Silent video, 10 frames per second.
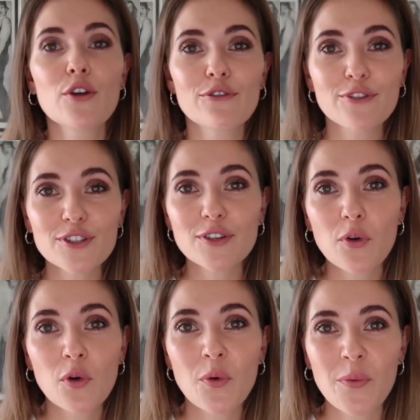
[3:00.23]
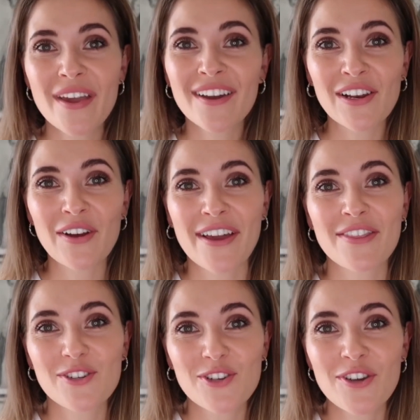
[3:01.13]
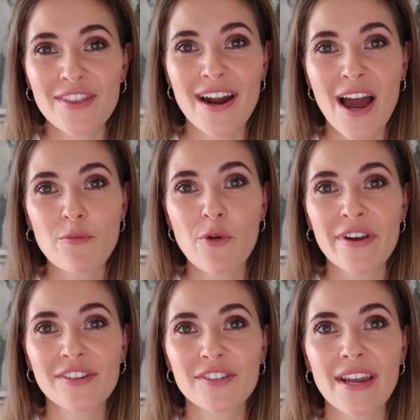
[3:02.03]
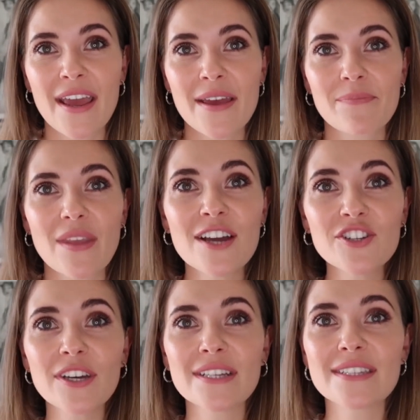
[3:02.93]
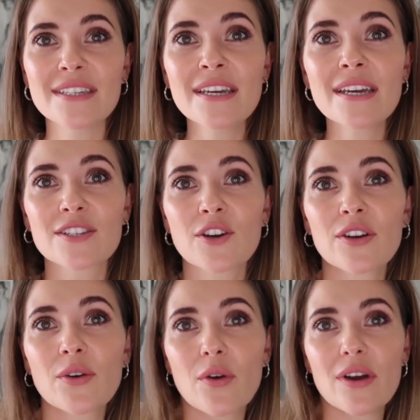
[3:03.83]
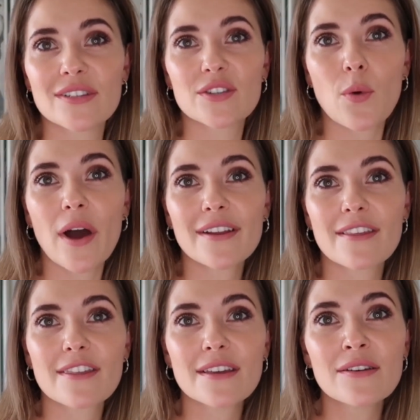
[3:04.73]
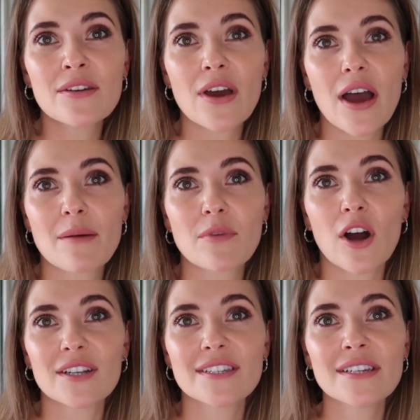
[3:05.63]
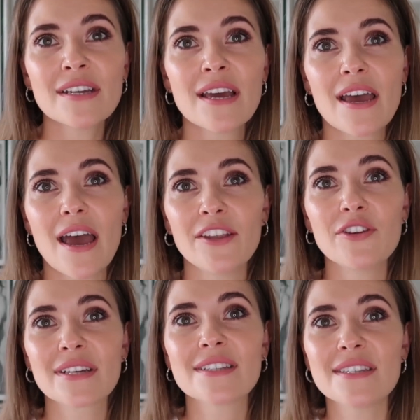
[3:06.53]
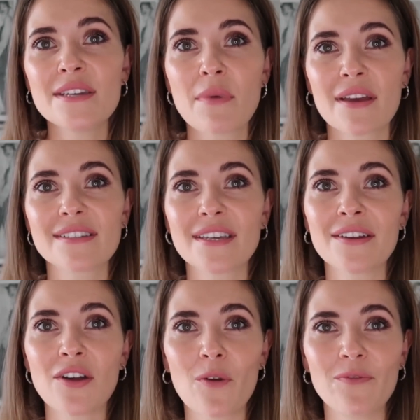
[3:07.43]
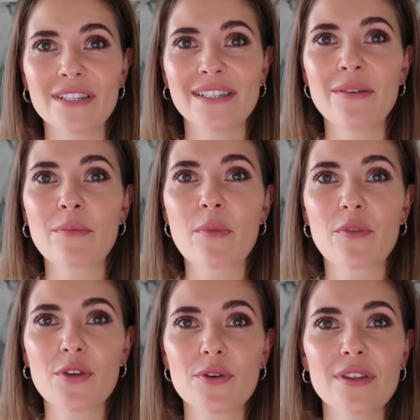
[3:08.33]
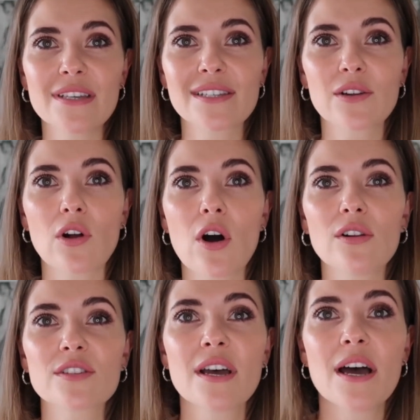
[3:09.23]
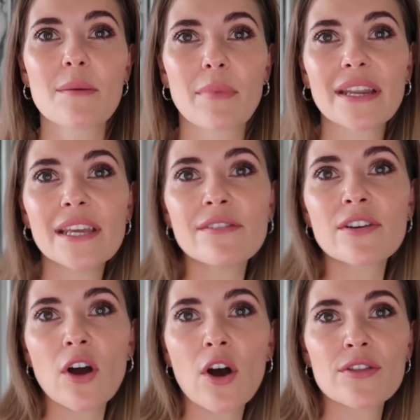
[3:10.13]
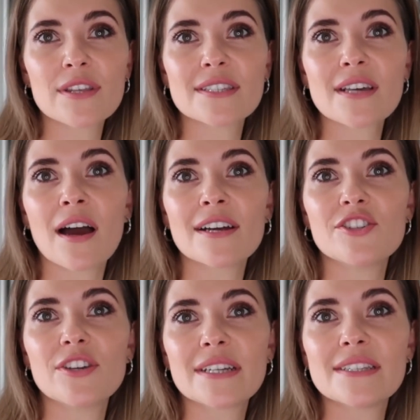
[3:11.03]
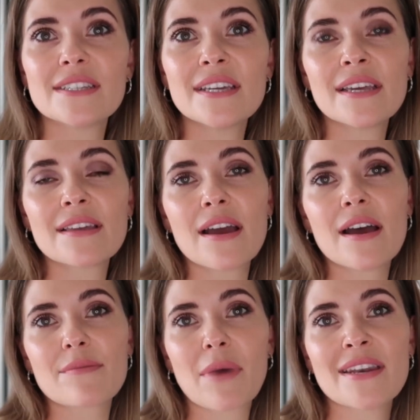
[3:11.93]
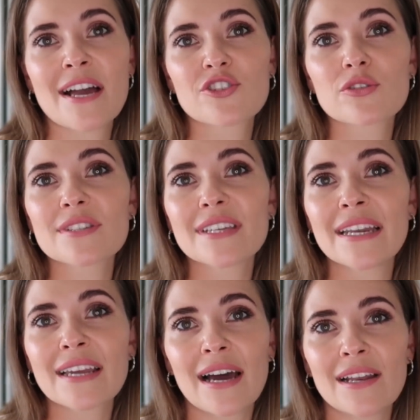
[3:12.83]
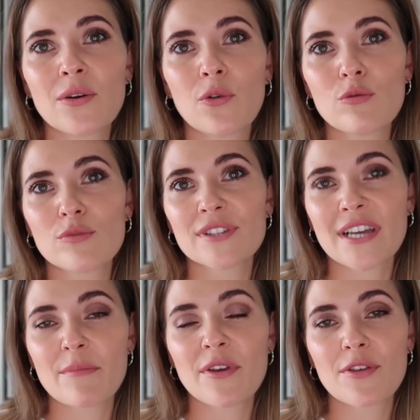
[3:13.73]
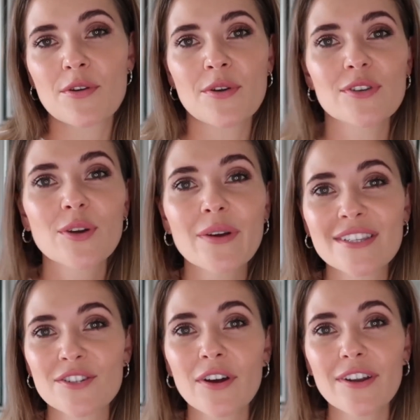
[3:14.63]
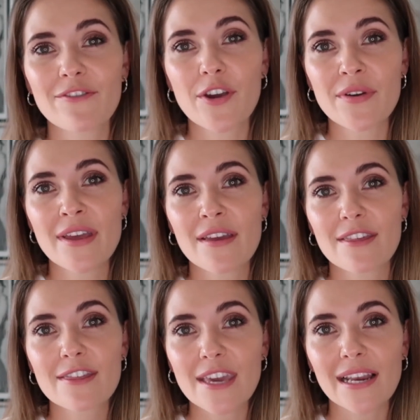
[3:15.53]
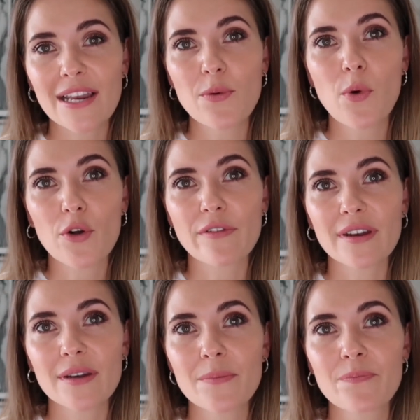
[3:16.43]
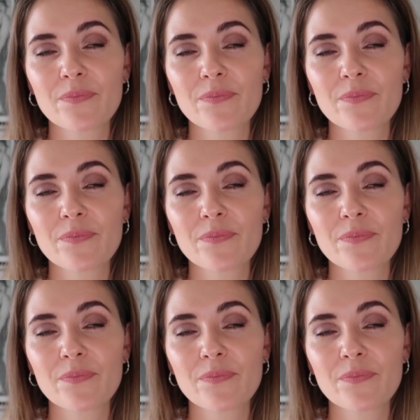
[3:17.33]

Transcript: First of all, we're going to look at the shirt that I'm wearing today. As you can see, it's quite a thin cotton, and you can see my skin obviously through these little holes, but even on the sides you can see my natural skin color almost coming through, so it's not very thickly woven.